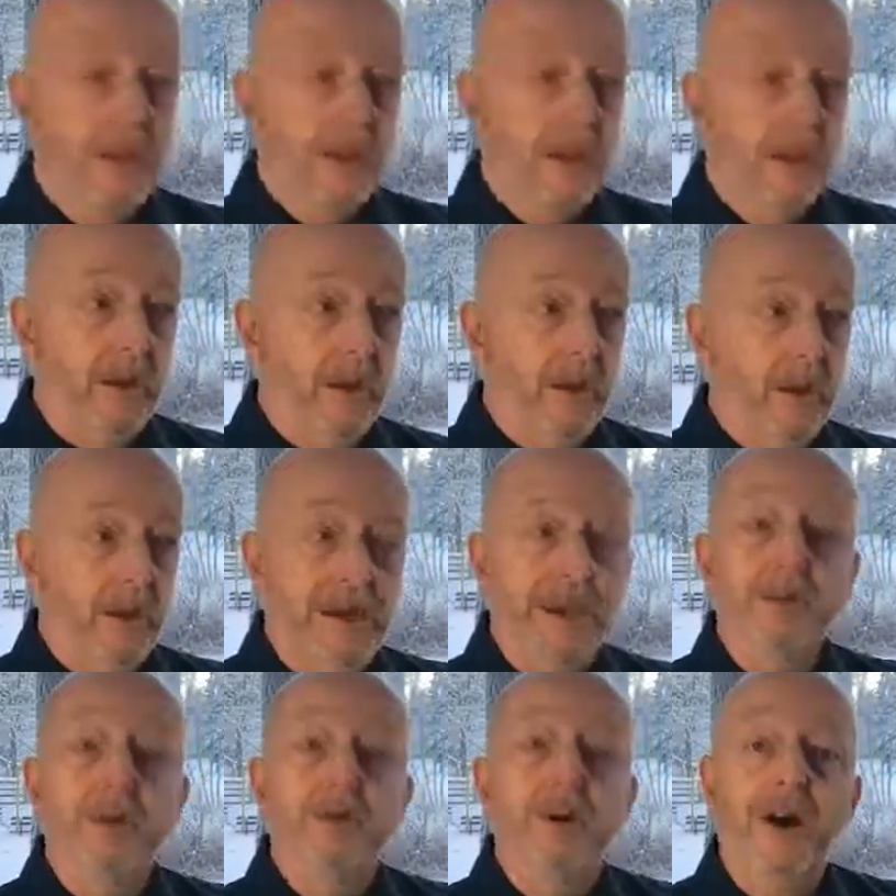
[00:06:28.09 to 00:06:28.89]

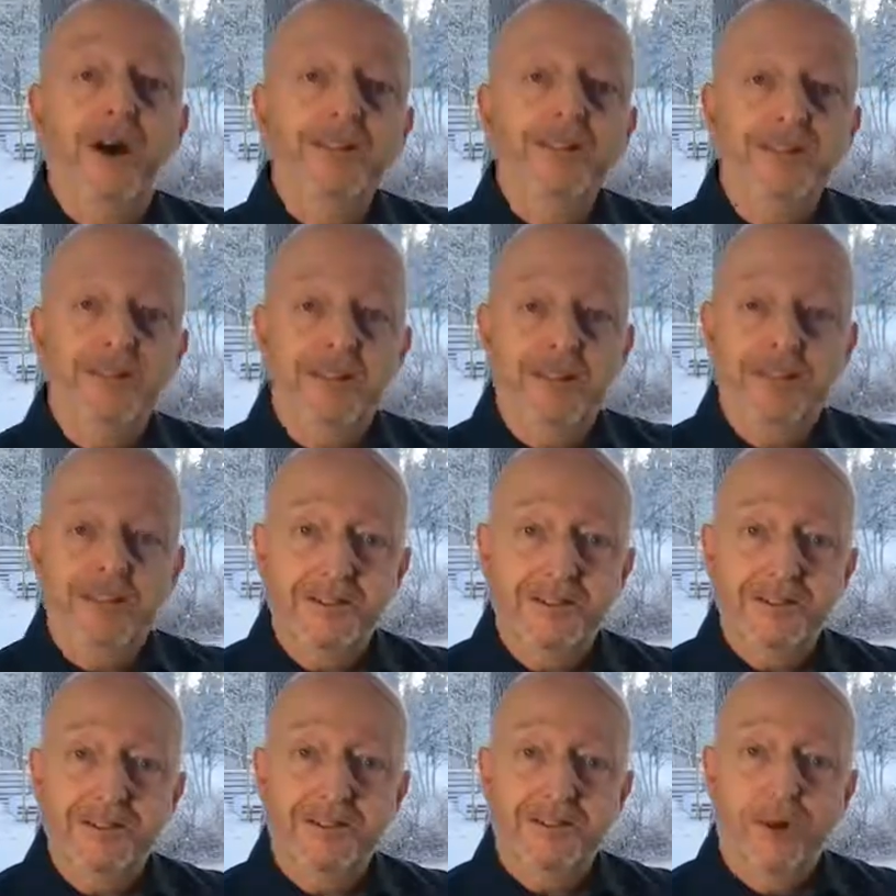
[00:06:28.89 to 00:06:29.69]

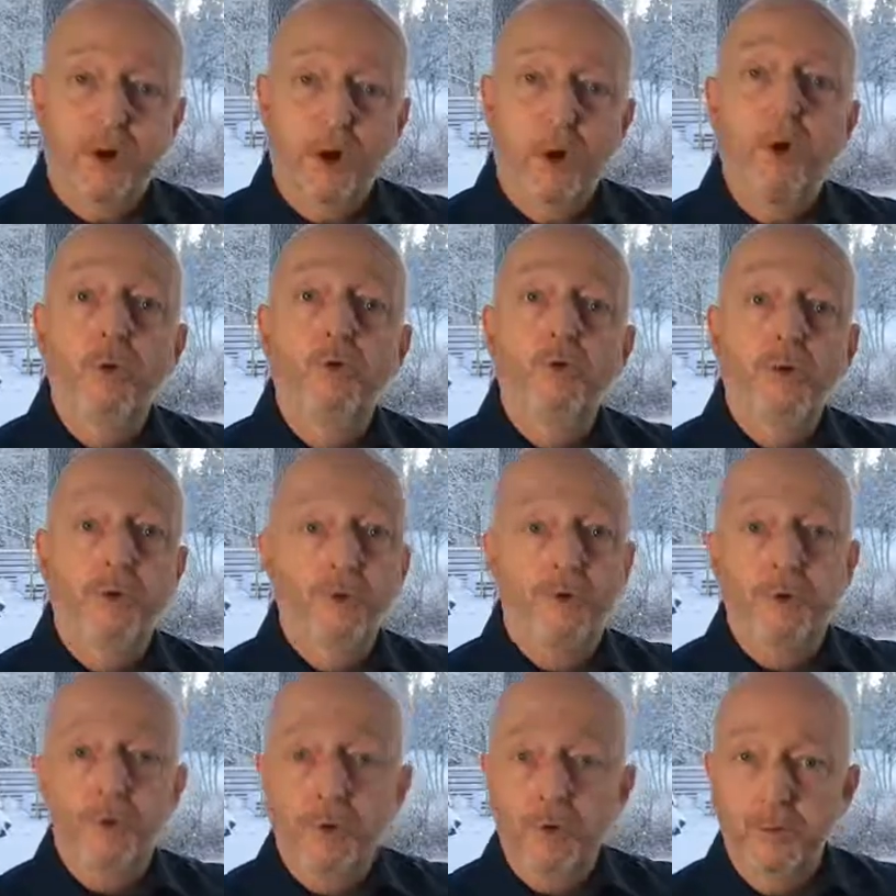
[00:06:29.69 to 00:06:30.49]
advices over
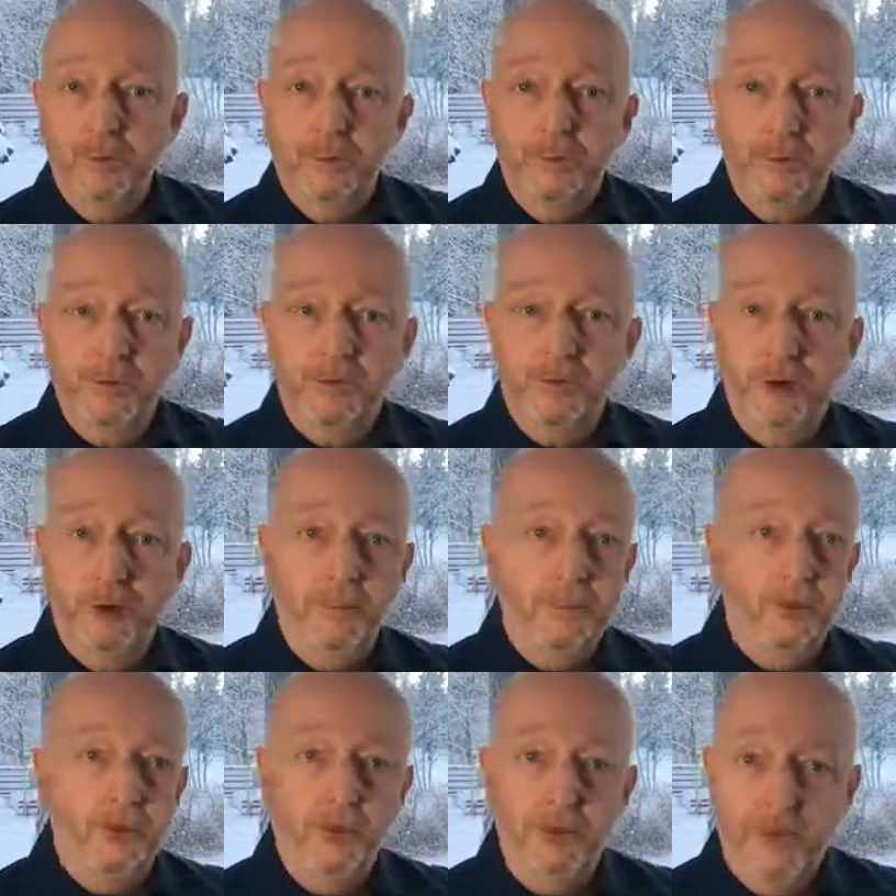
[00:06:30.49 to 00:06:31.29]
phone, for
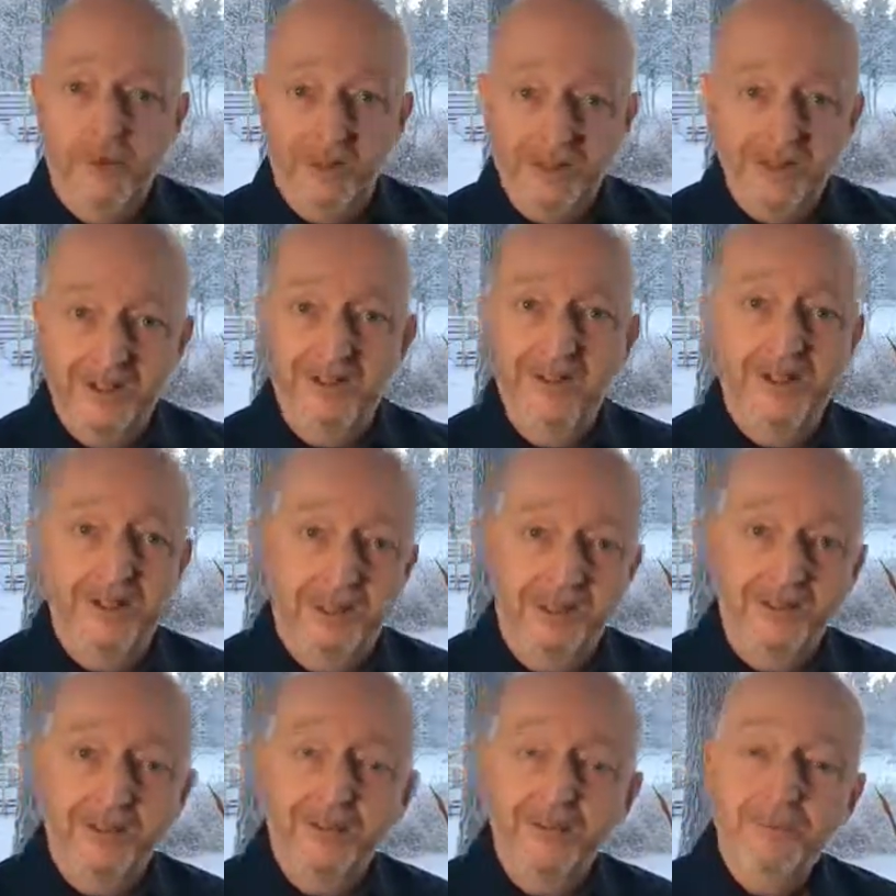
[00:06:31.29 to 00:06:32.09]
example, or over
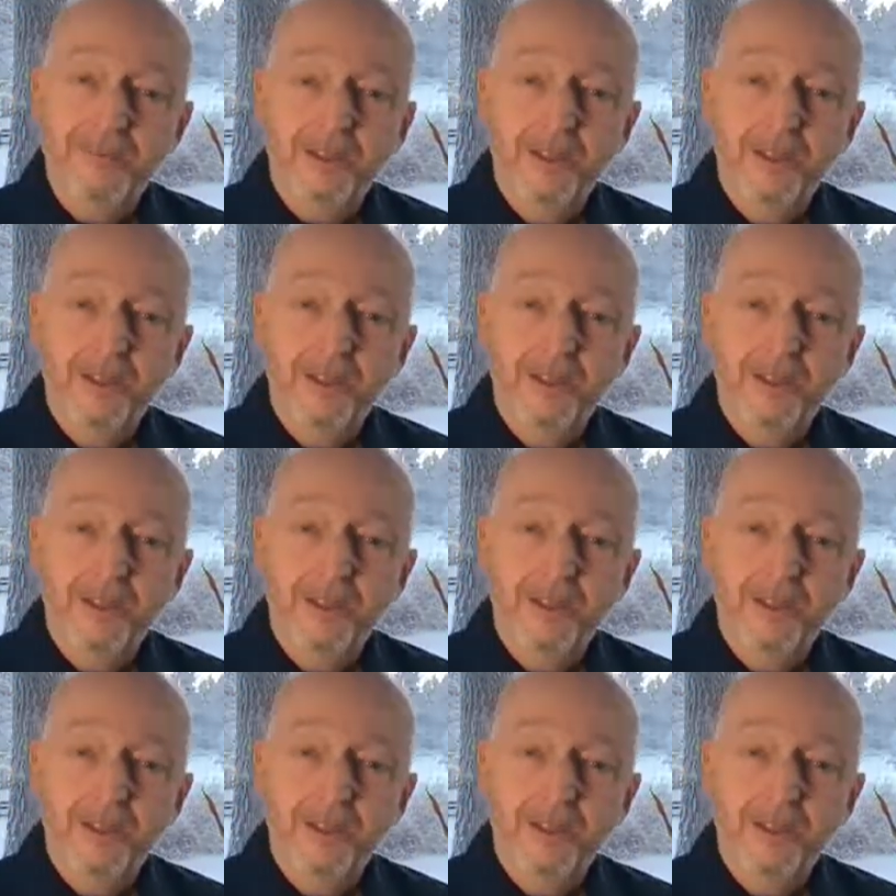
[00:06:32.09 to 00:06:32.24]
internet.